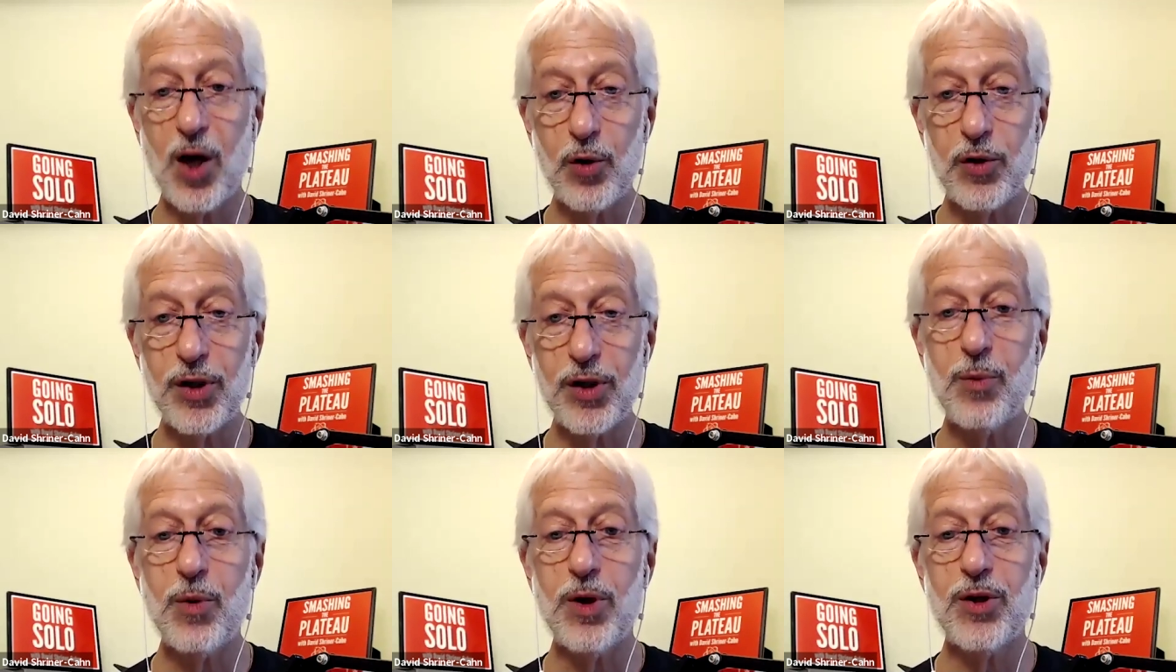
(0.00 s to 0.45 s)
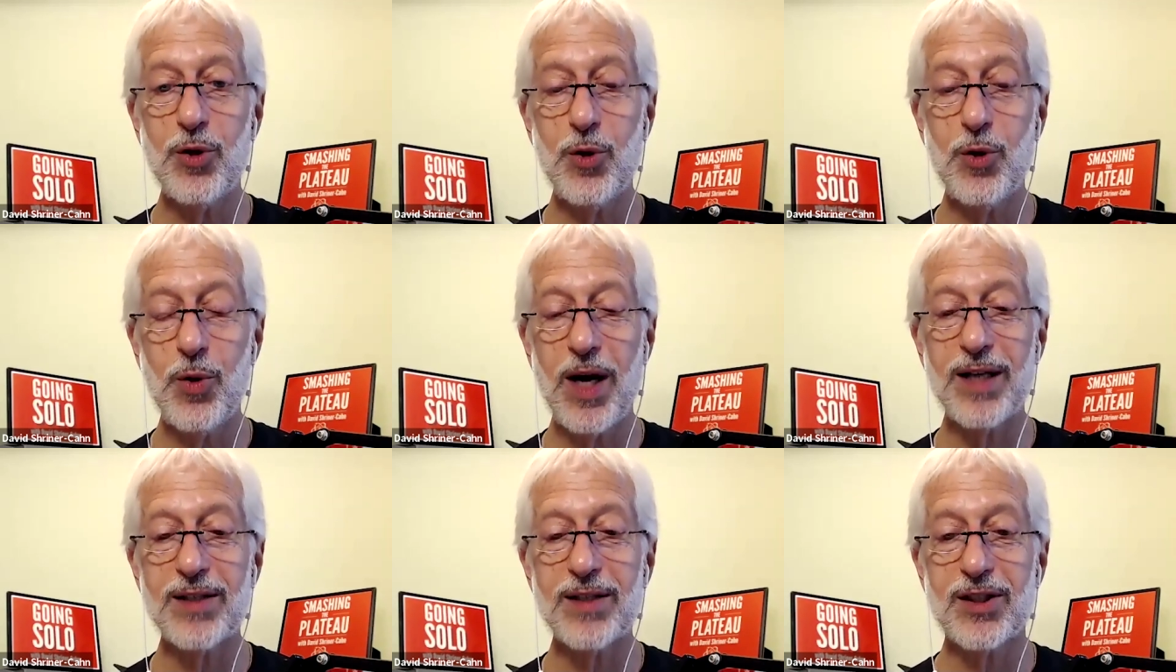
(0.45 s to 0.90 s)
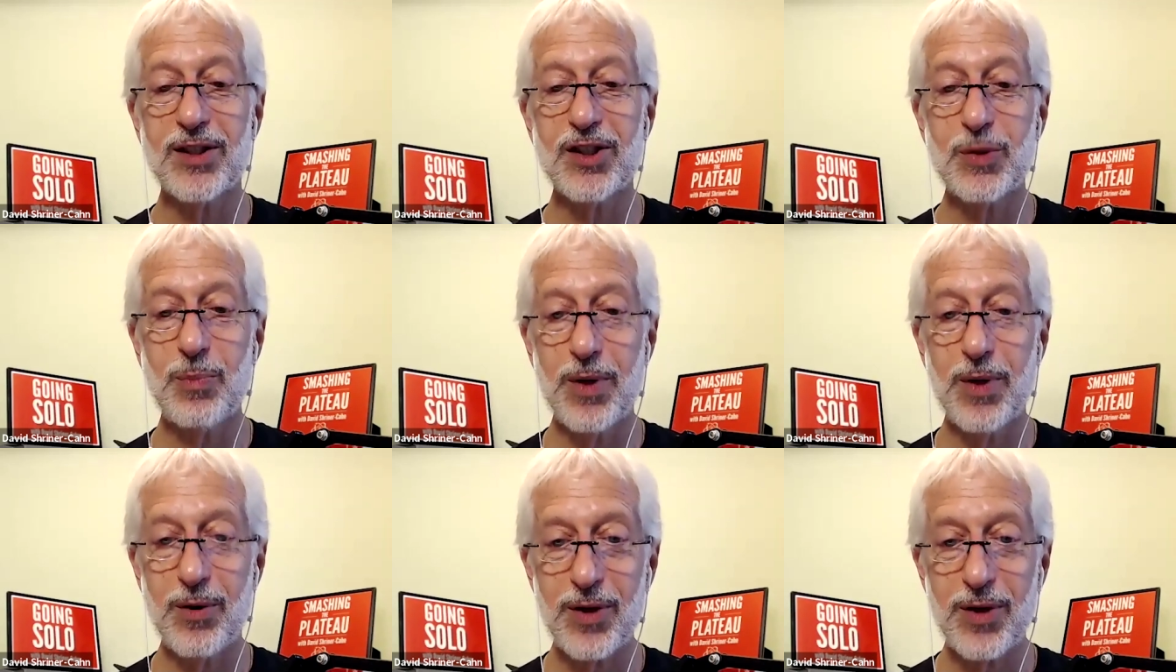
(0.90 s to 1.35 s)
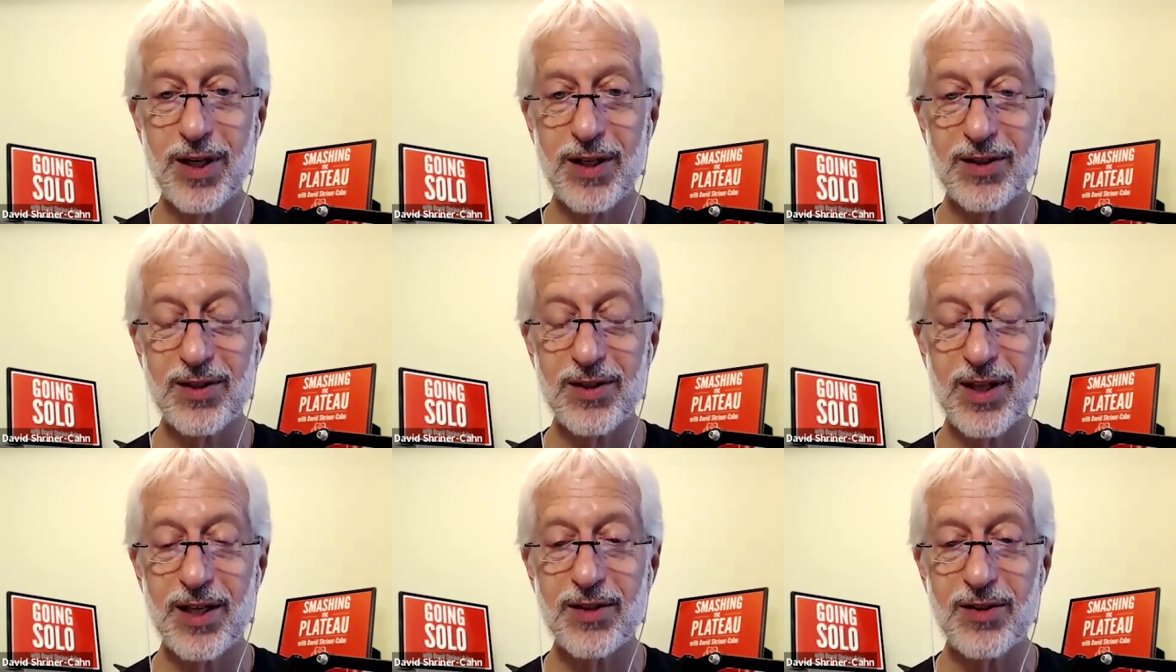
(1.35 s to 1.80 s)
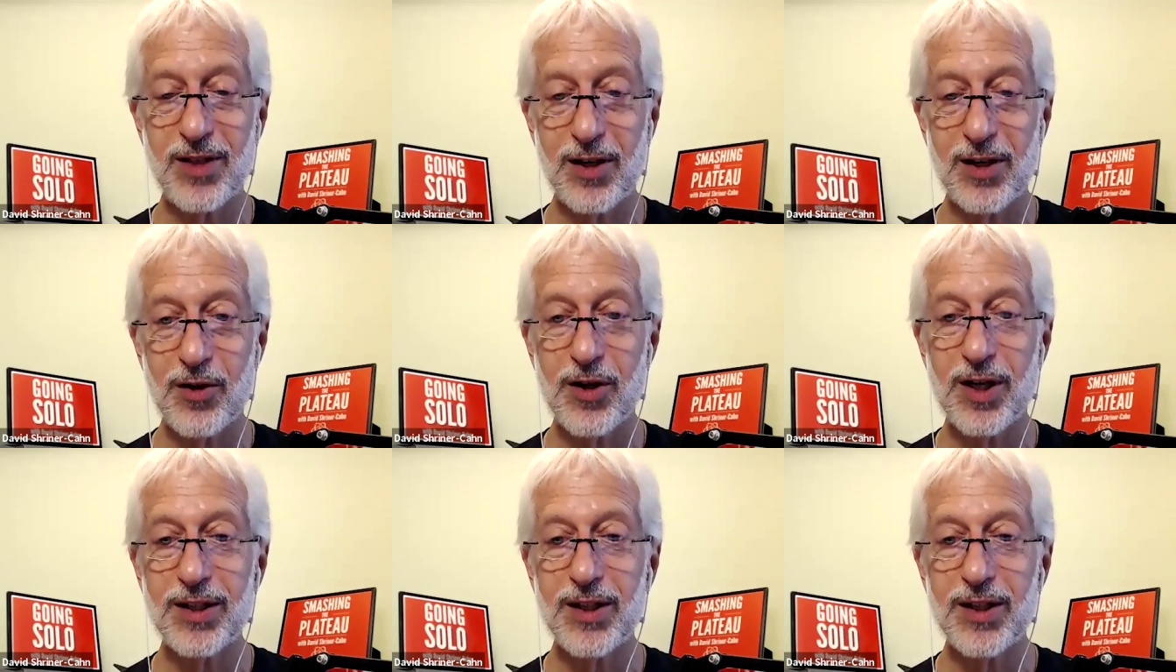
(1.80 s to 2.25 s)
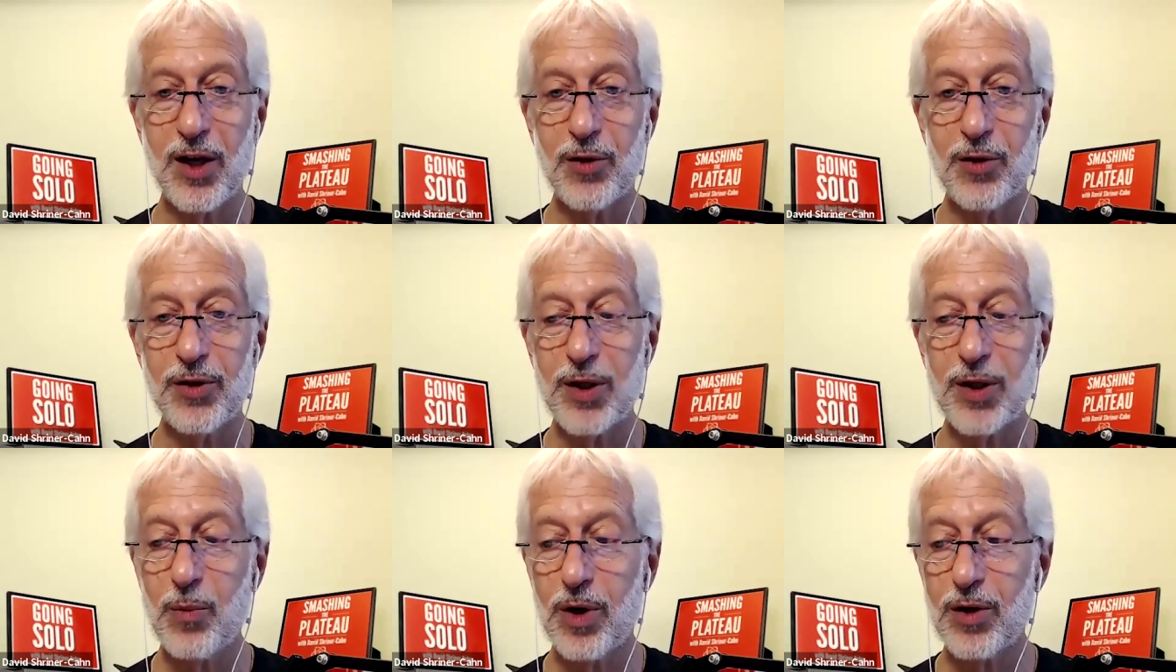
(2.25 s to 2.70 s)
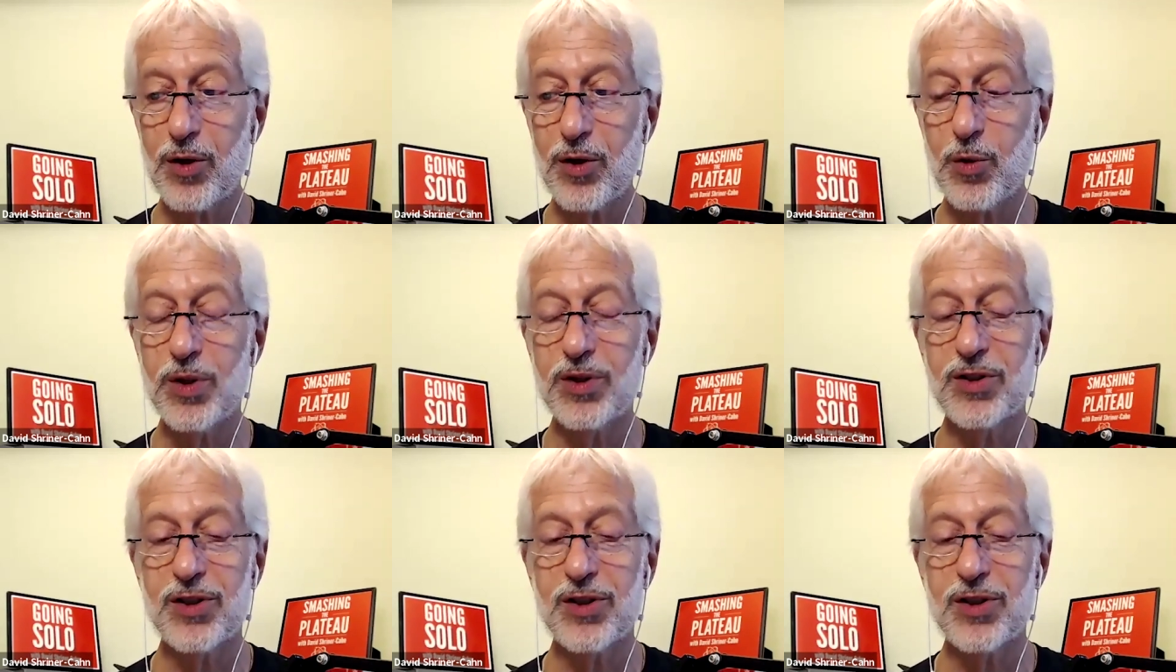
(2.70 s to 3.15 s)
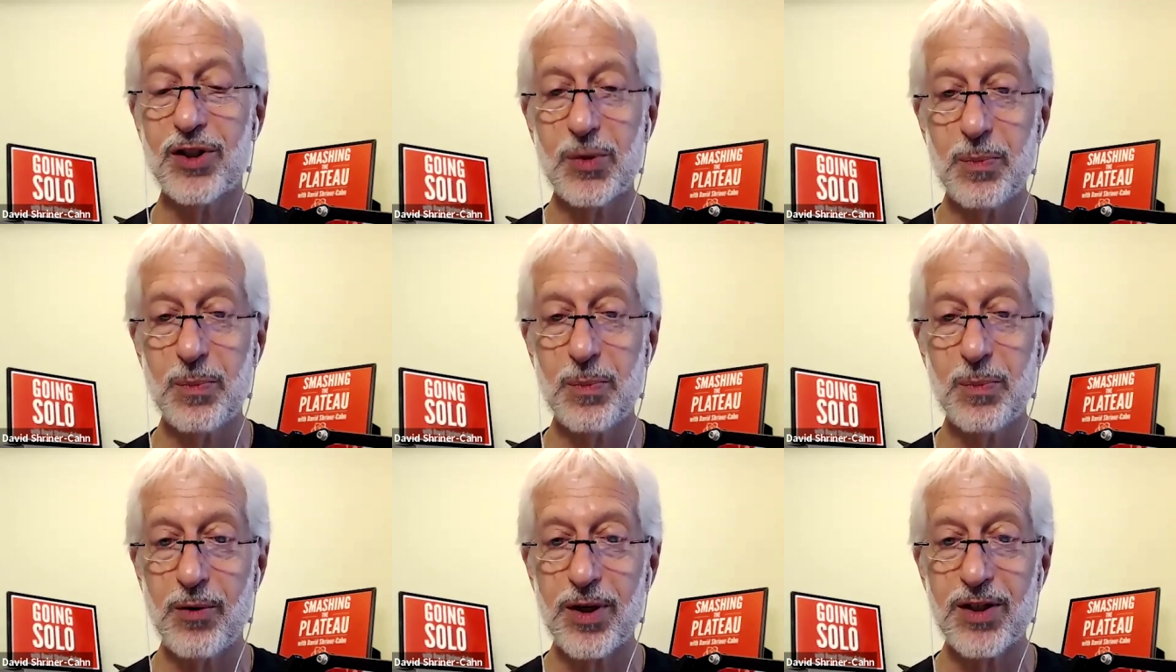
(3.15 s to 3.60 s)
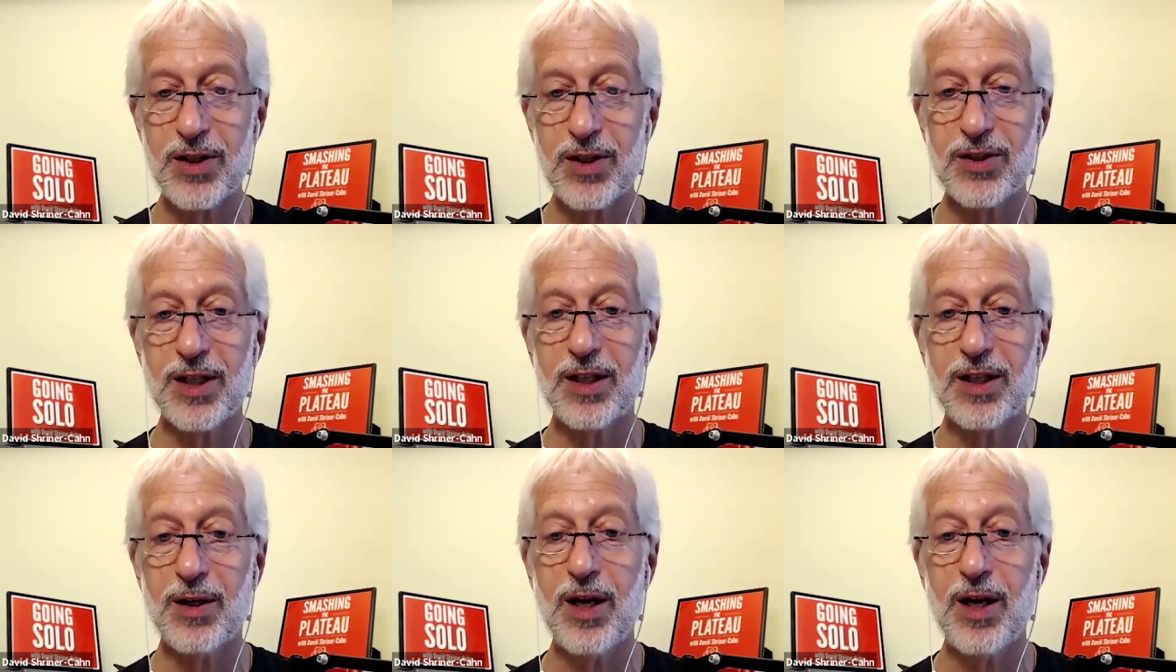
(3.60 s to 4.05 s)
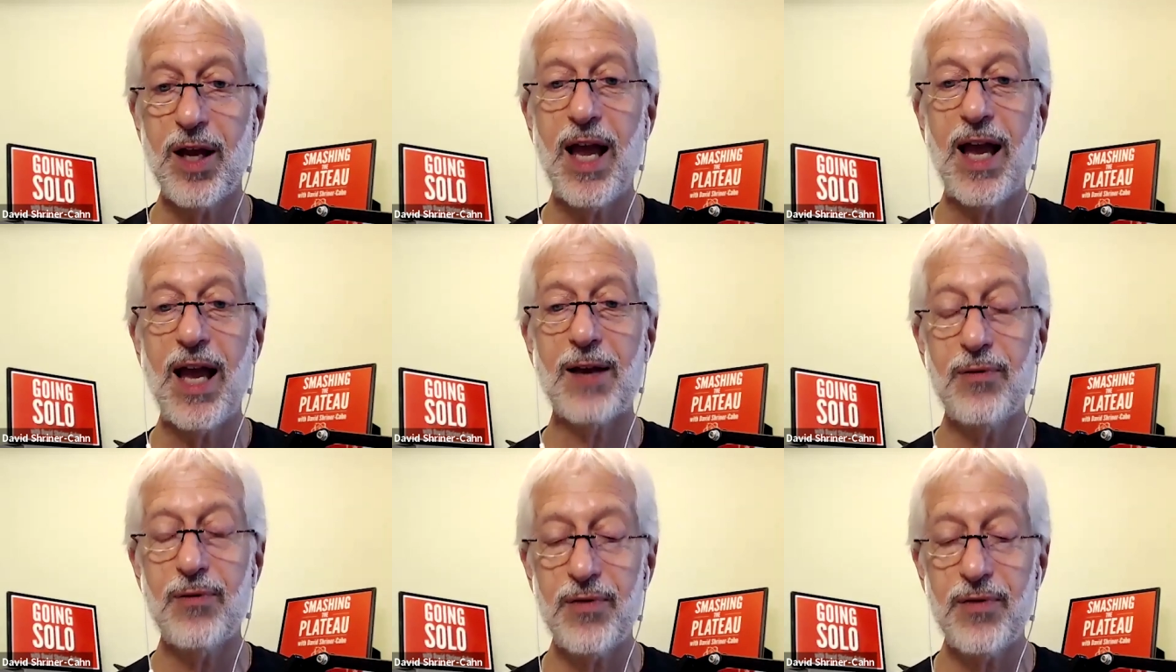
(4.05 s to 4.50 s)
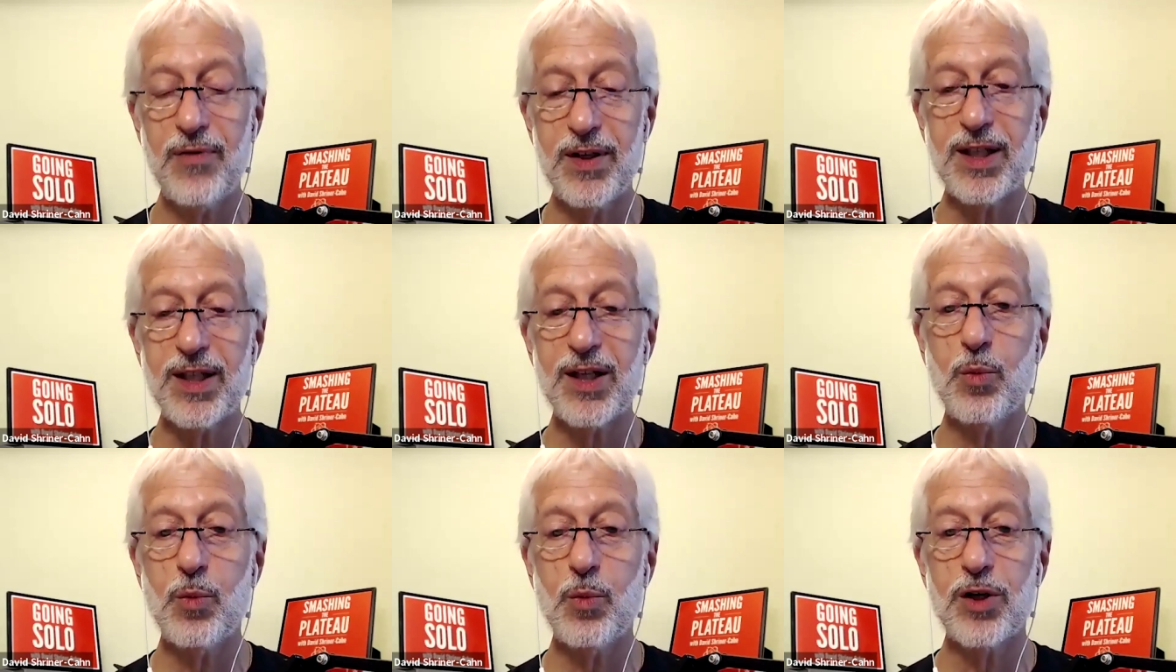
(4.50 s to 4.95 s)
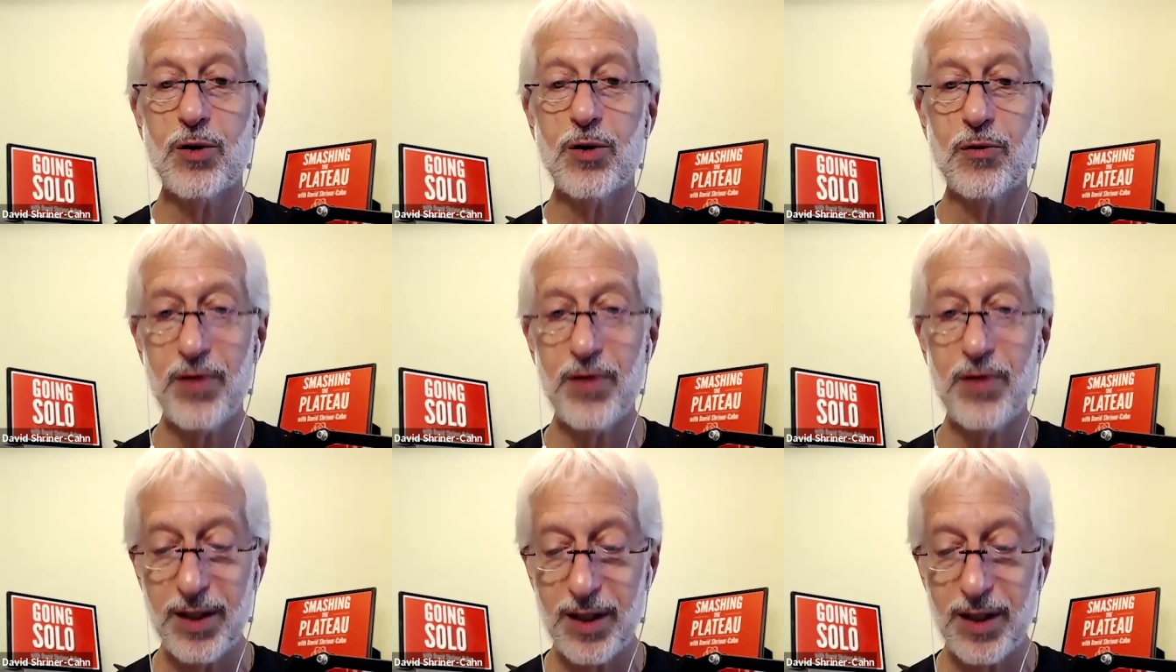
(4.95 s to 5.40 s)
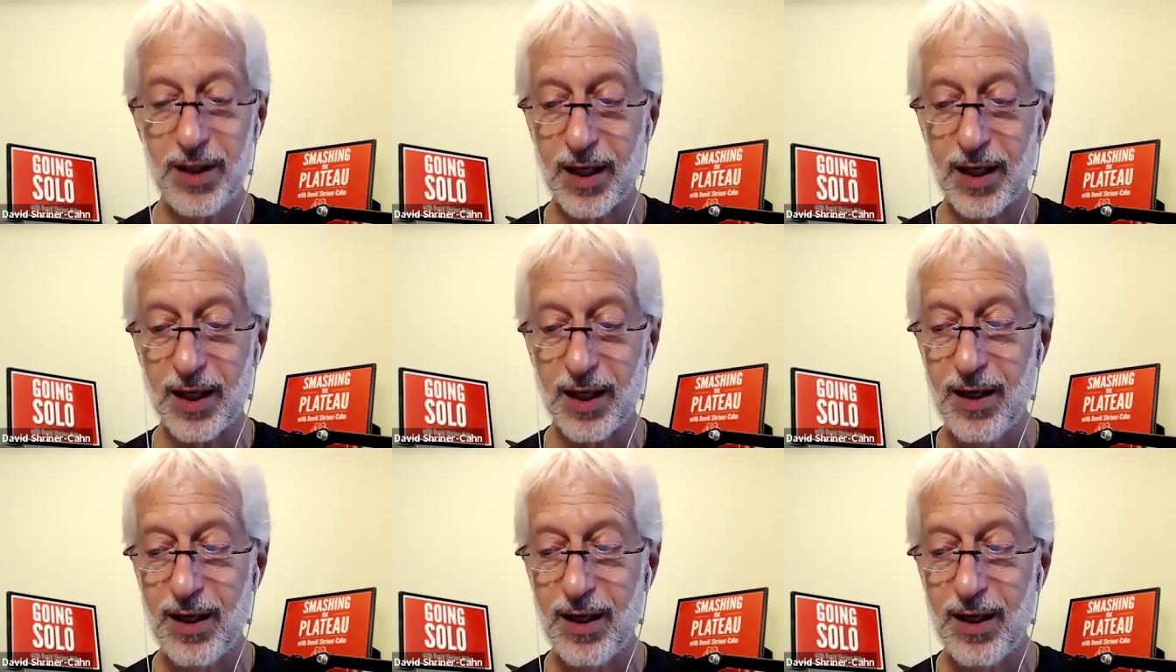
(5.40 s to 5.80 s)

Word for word: only one who has experienced this and you're not the only one who is experiencing and feeling what you're feeling